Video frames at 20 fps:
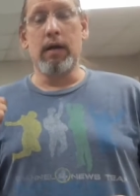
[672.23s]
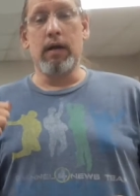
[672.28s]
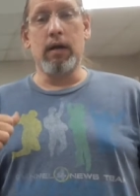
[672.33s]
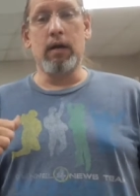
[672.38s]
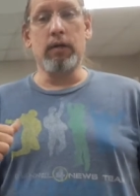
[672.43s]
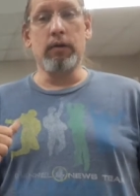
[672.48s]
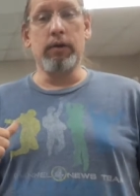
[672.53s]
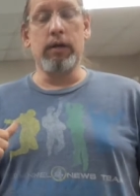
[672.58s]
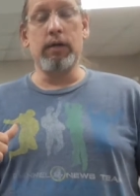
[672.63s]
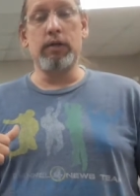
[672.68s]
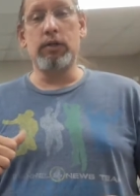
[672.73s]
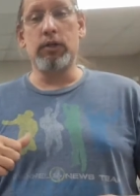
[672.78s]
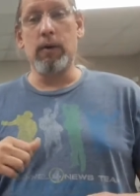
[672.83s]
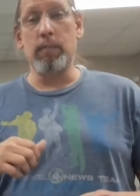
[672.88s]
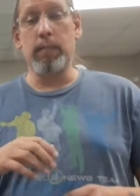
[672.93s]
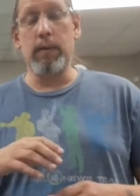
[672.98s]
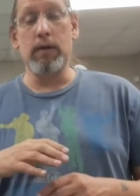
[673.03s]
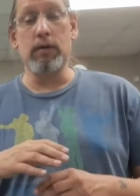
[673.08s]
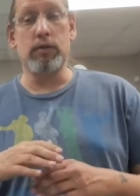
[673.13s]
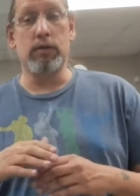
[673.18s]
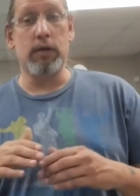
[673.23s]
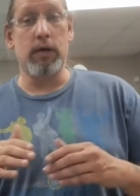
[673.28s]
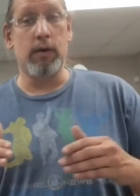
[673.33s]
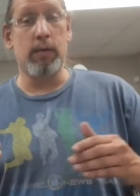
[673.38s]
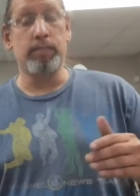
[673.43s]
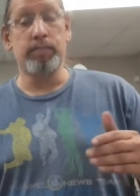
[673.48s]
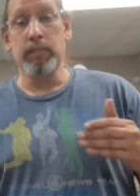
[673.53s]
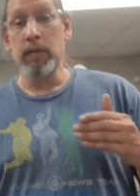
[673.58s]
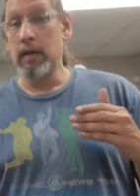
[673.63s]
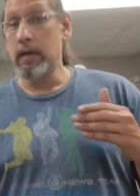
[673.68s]
including shipping.
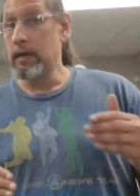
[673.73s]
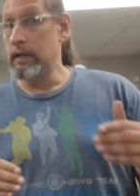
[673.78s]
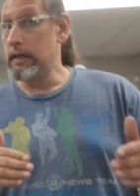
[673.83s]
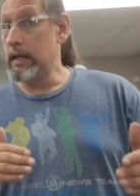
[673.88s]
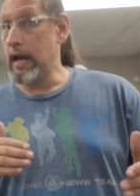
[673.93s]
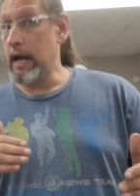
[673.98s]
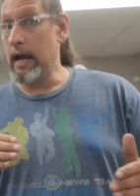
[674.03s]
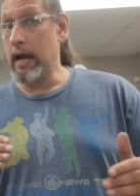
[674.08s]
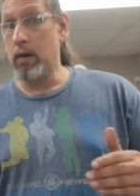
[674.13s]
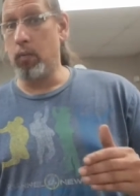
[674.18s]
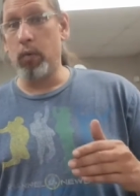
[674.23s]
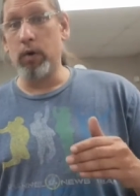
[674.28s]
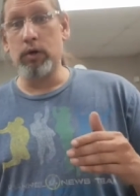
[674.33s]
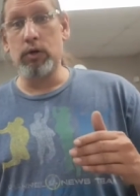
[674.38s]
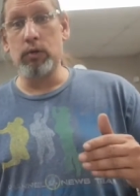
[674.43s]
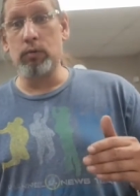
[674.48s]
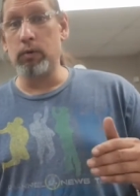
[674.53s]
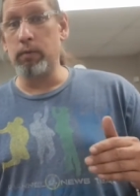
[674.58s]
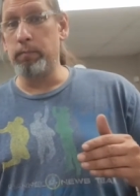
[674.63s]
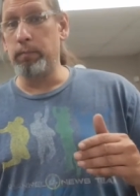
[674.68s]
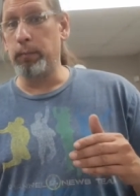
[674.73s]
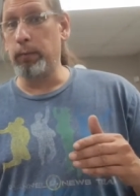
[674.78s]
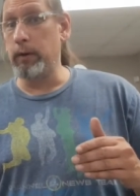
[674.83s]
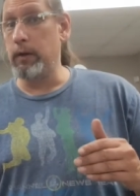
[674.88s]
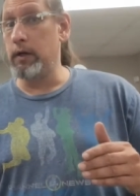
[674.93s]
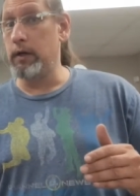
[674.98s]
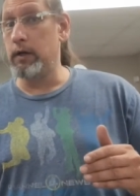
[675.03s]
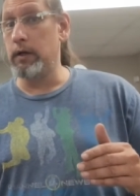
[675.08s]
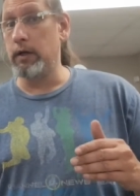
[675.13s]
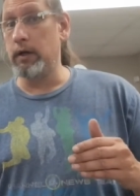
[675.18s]
So yeah, we're doing
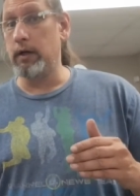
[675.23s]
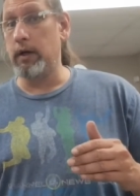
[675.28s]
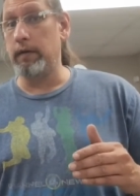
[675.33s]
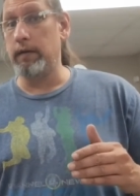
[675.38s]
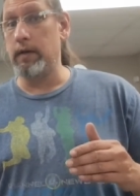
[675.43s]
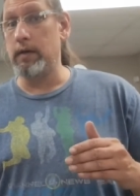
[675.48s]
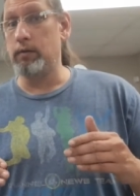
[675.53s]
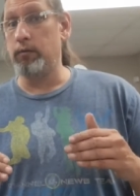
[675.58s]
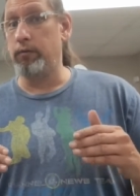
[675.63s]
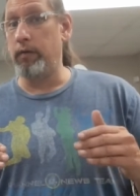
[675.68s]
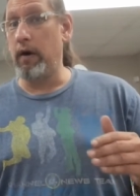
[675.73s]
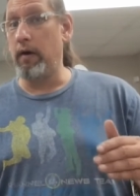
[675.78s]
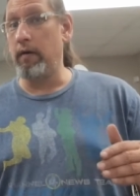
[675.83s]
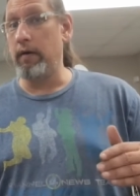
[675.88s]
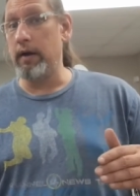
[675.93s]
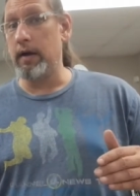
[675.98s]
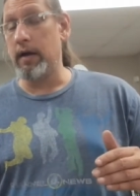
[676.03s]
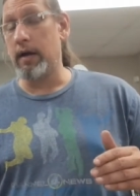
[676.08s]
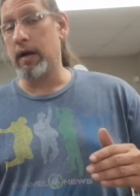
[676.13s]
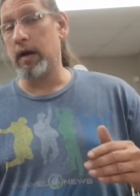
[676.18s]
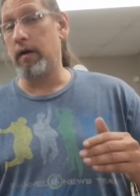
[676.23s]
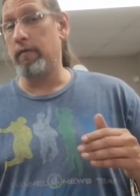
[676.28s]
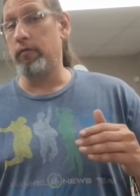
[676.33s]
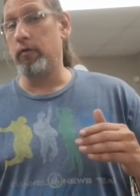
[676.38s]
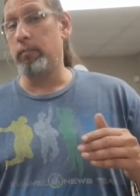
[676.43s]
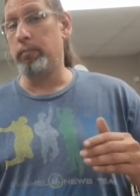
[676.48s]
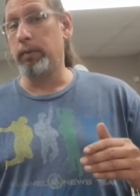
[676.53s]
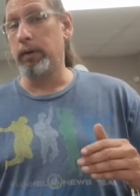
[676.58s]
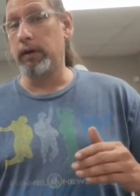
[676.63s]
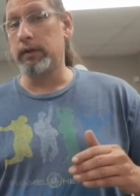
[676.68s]
pretty good on these variant
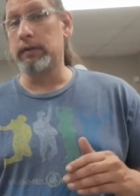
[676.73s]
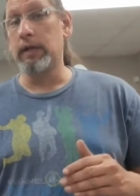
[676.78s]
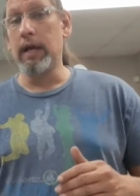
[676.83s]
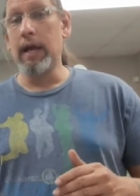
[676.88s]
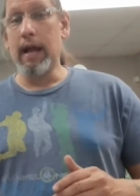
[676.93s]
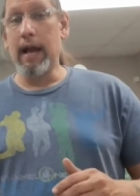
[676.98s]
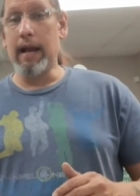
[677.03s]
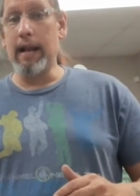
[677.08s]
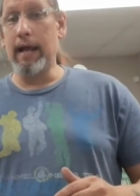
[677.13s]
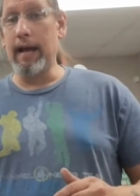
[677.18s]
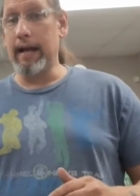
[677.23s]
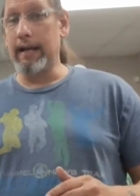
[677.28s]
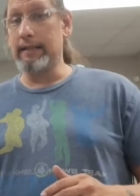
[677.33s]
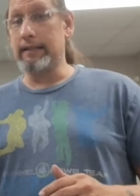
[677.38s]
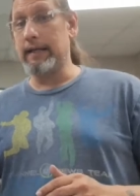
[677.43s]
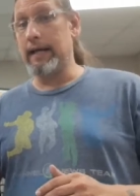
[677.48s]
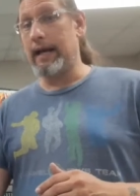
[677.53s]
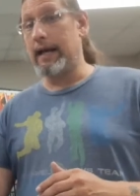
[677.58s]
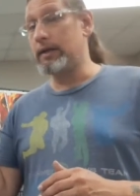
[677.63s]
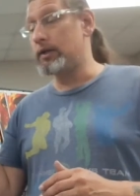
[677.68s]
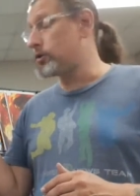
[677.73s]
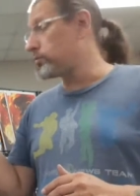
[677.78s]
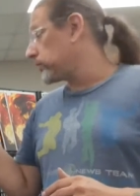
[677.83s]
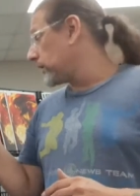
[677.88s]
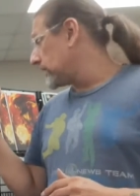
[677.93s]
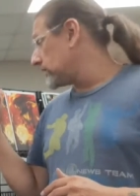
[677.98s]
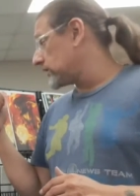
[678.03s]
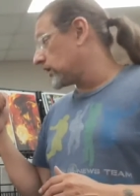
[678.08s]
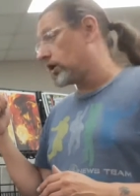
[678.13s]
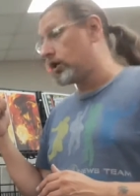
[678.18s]
cover books. And like I said, I just
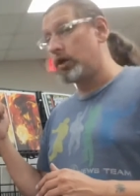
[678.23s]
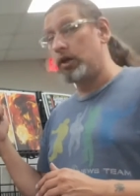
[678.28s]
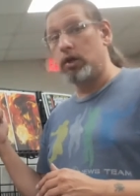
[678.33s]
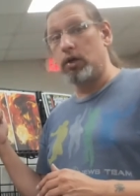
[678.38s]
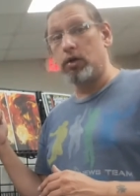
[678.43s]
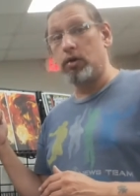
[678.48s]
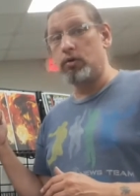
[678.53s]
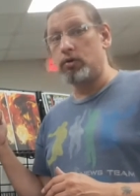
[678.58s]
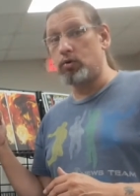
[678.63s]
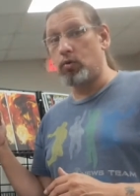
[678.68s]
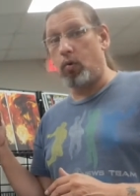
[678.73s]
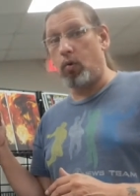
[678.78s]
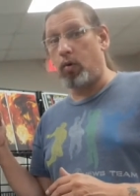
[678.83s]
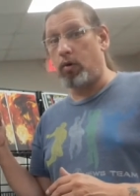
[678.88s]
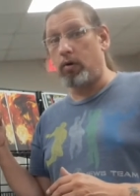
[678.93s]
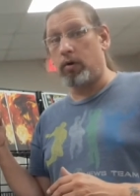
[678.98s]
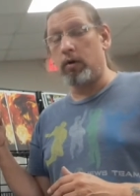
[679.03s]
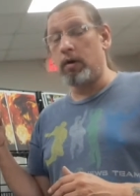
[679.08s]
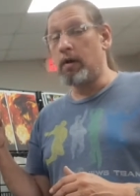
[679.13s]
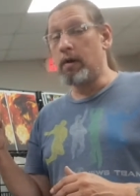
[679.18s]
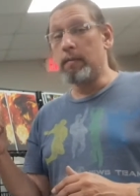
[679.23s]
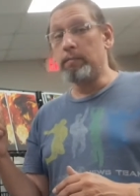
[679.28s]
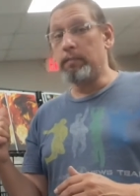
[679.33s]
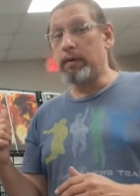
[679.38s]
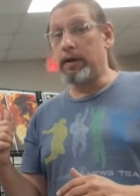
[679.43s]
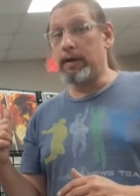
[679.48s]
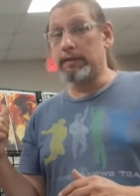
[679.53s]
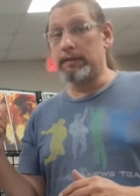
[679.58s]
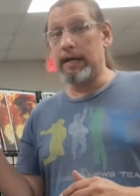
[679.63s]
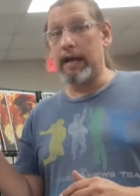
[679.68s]
placed a huge order
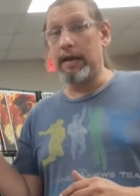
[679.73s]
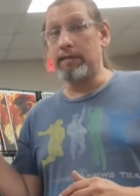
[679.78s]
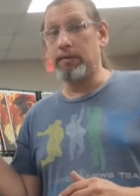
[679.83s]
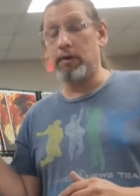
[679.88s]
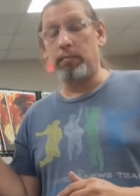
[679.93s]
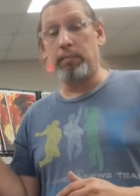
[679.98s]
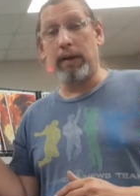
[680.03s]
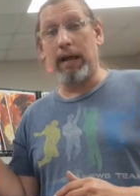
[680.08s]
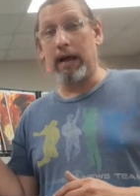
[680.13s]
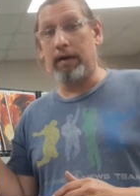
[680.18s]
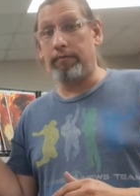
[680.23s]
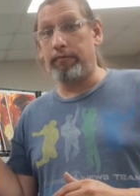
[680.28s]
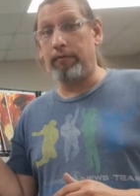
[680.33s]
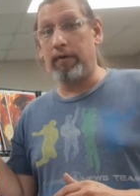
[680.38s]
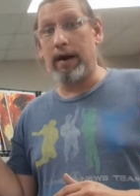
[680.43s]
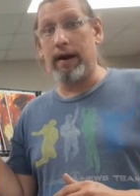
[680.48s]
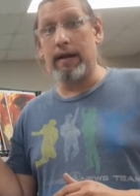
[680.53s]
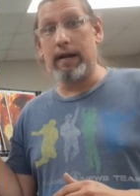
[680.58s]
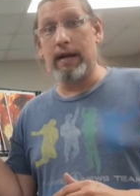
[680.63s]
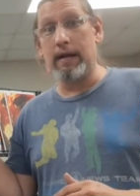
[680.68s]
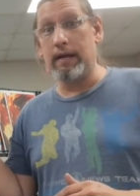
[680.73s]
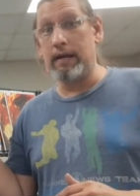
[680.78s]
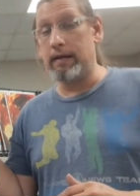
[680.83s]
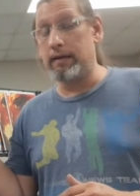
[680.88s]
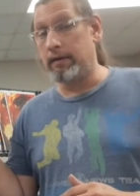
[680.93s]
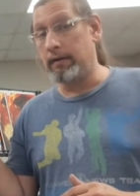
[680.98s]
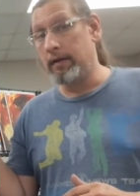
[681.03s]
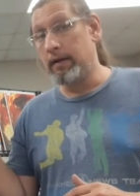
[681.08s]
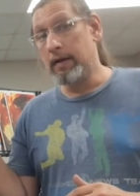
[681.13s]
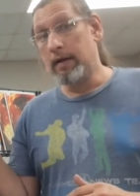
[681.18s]
because they had their Black Friday
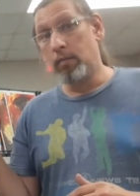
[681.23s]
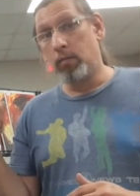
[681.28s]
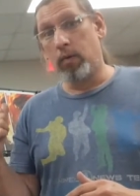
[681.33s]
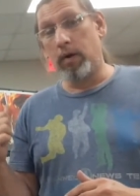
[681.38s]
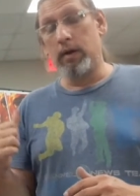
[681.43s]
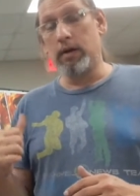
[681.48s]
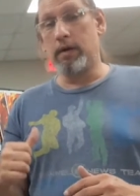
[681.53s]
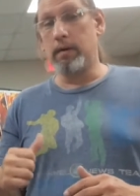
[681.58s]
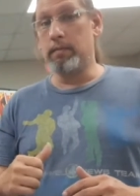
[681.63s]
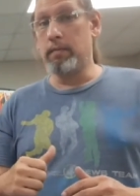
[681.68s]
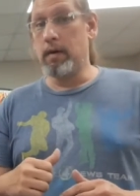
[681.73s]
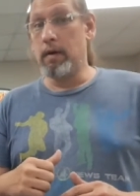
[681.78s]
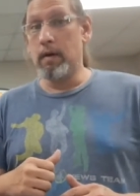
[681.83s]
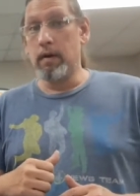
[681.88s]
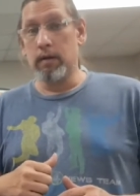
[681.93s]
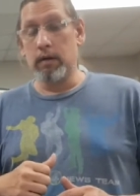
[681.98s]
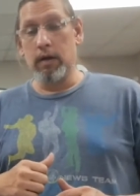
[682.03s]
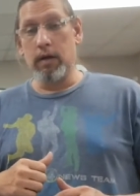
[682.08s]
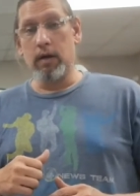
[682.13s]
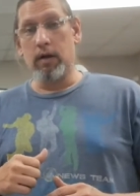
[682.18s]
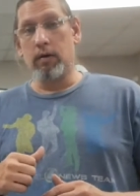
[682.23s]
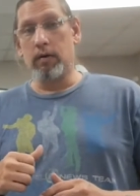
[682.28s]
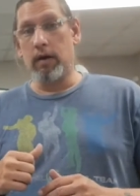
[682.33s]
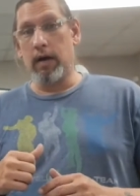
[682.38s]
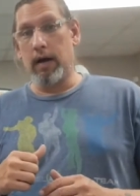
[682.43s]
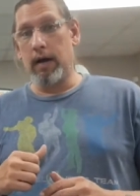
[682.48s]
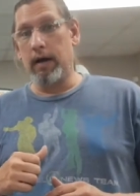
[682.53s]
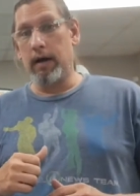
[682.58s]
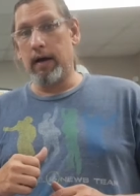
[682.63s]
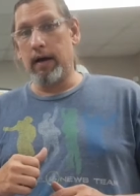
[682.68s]
deal where you can, you know,
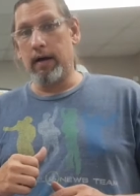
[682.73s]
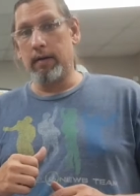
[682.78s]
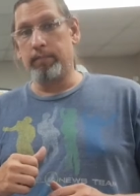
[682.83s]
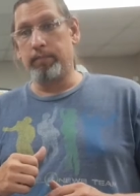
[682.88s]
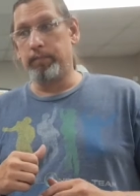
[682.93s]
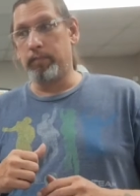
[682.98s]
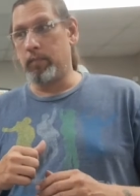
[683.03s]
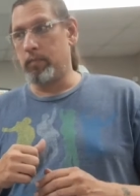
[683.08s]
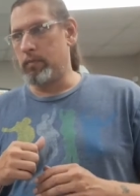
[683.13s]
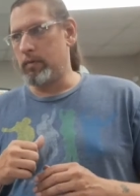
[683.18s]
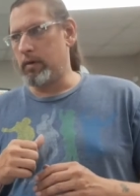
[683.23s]
uh, uh,